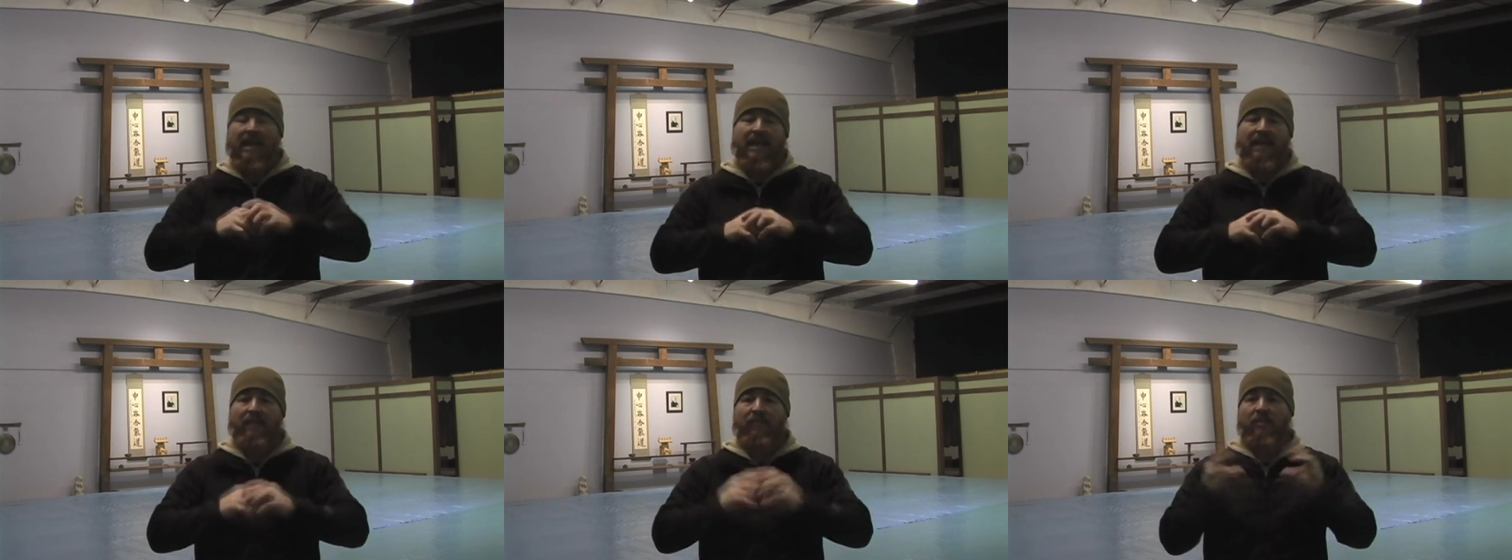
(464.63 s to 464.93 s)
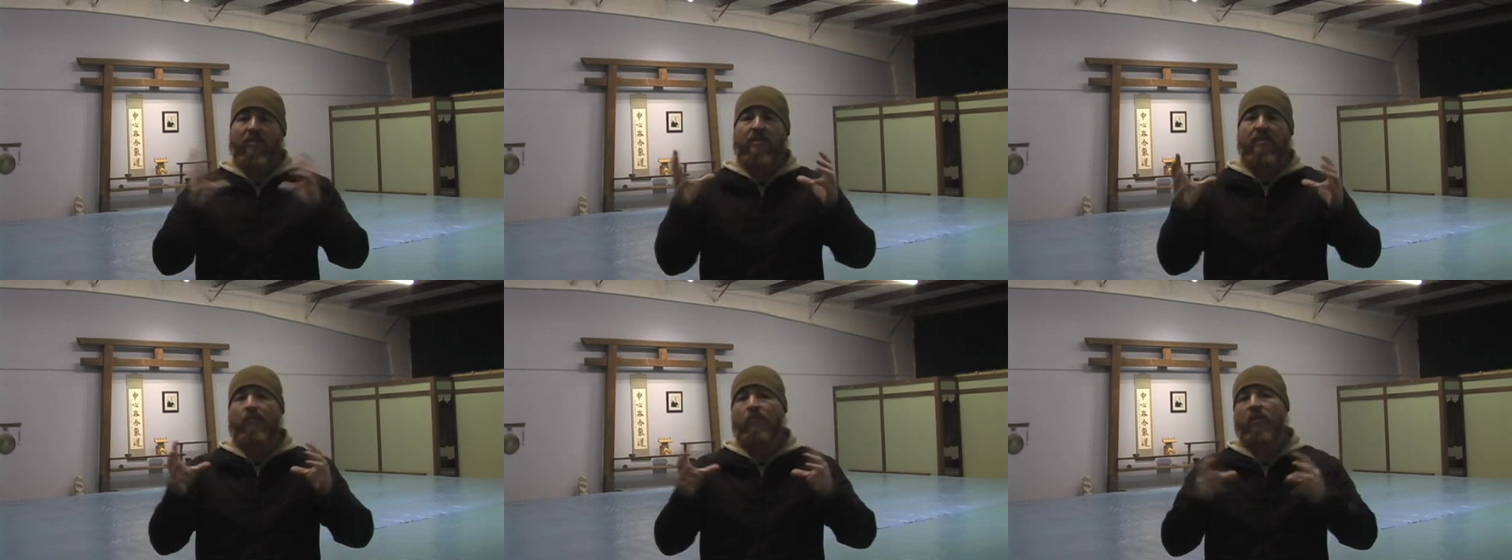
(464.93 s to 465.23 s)
Even in
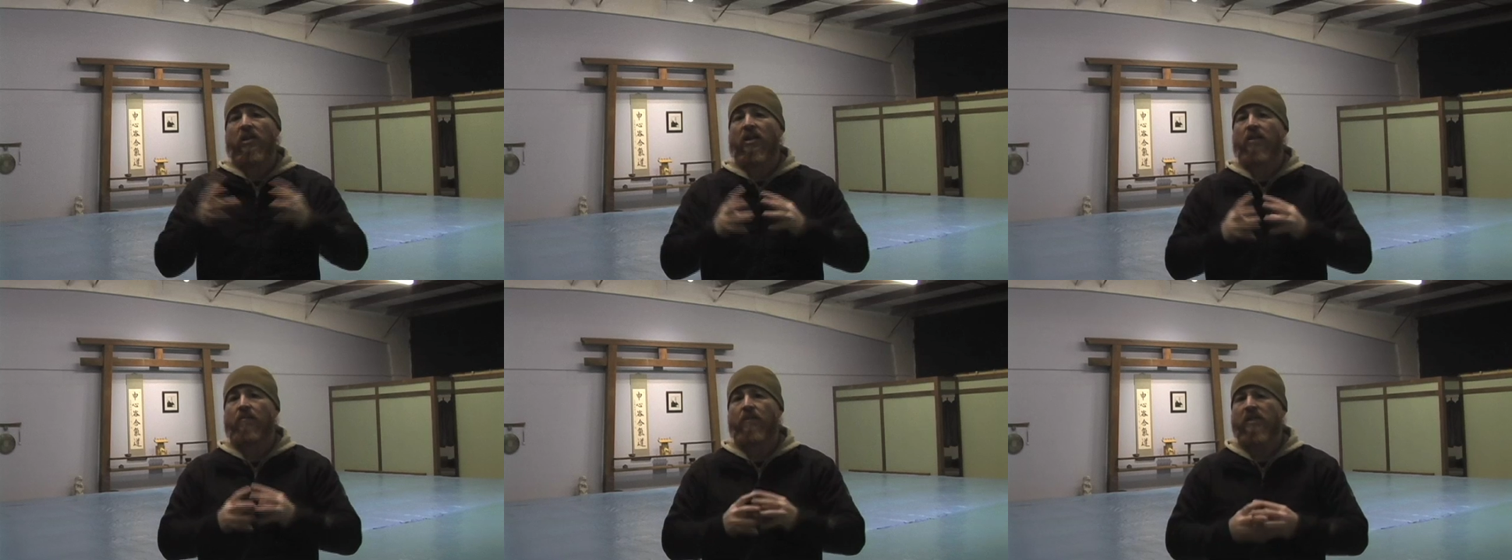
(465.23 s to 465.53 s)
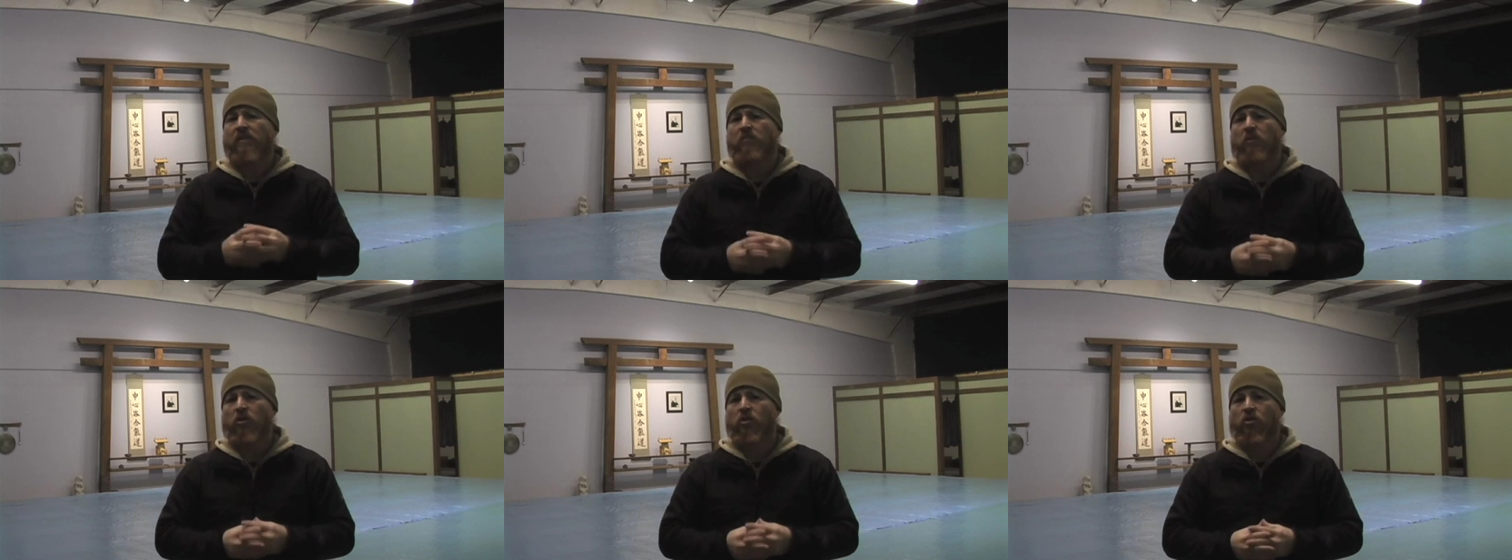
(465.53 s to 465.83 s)
something like mixed
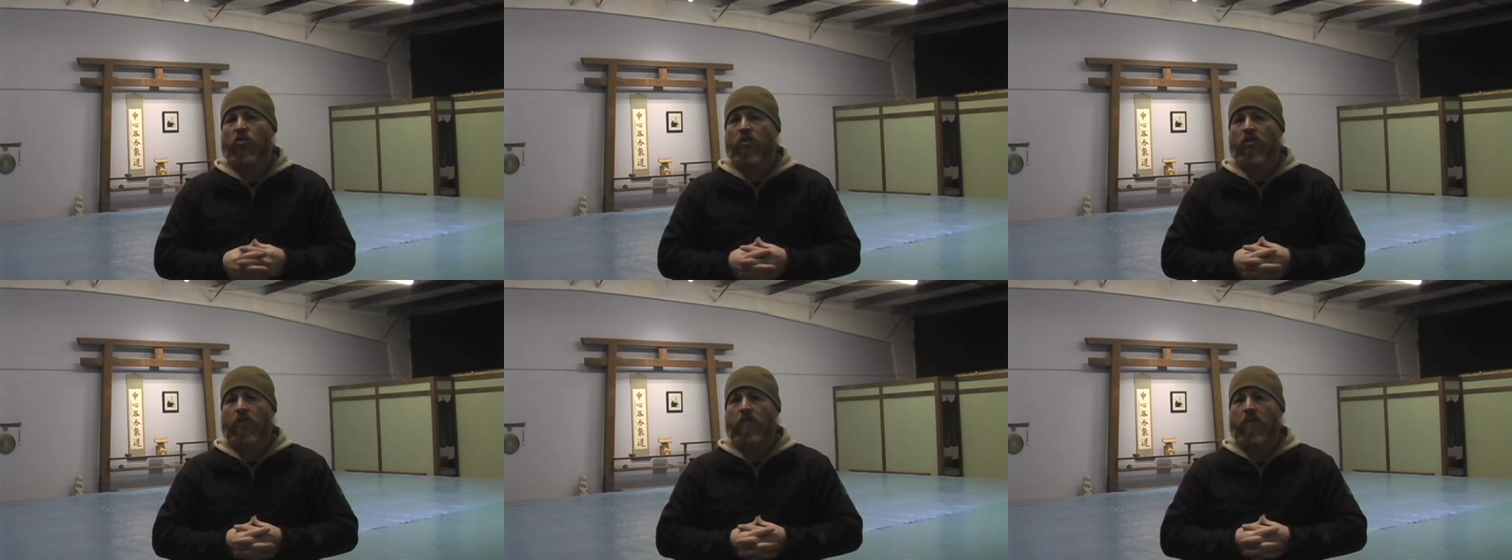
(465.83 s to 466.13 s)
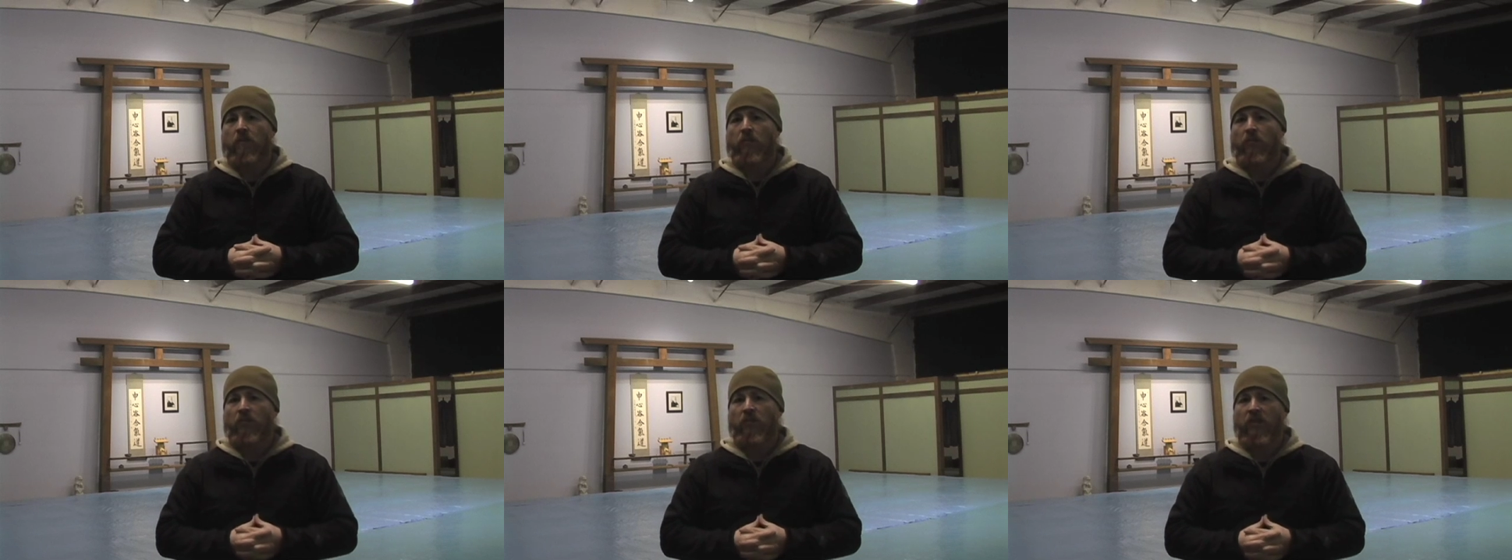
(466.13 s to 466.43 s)
martial arts that
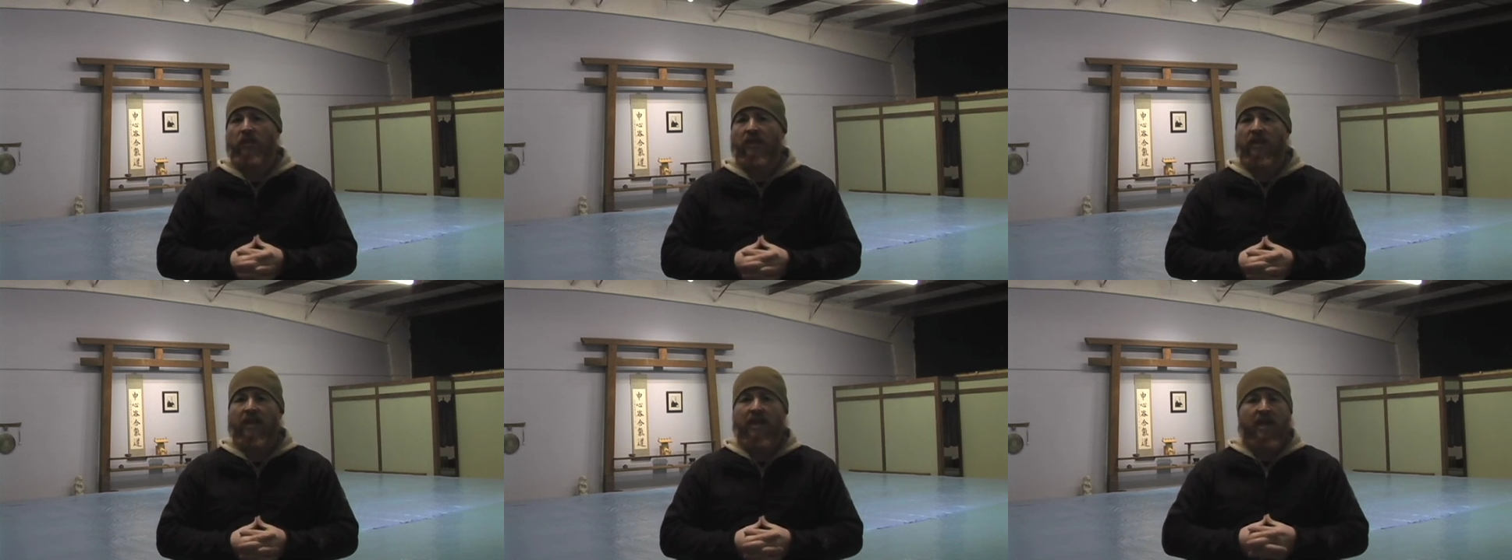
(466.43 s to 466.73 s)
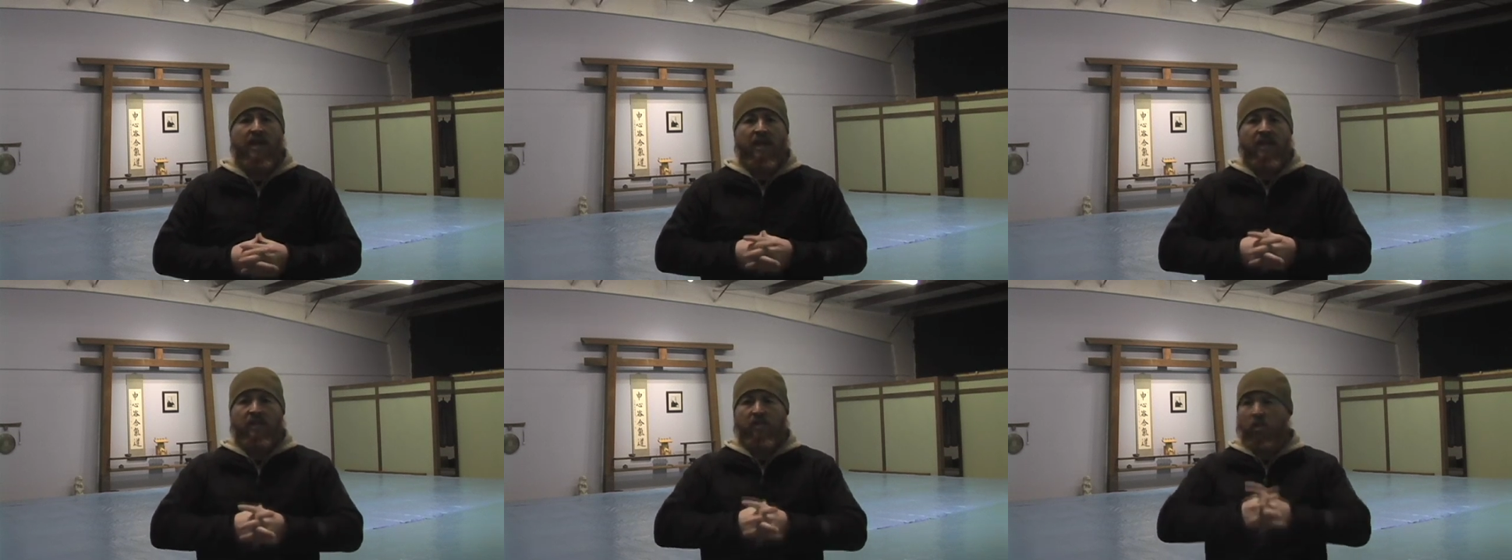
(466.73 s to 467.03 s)
people feel like
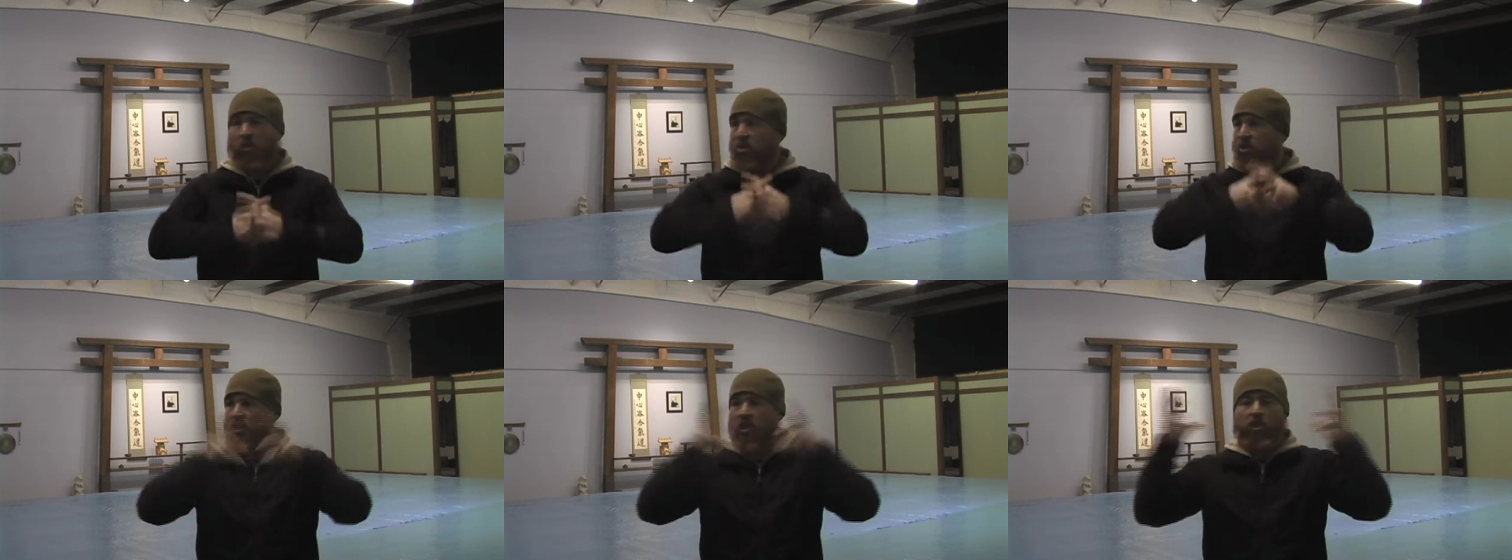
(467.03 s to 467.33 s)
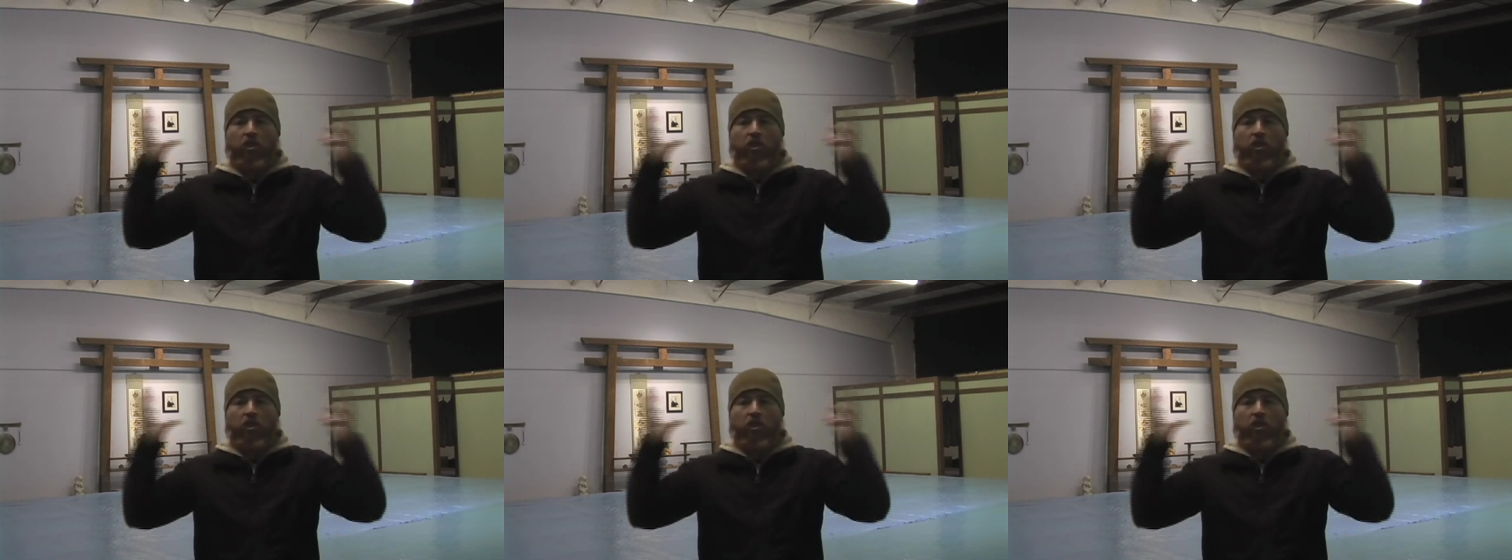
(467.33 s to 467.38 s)
is such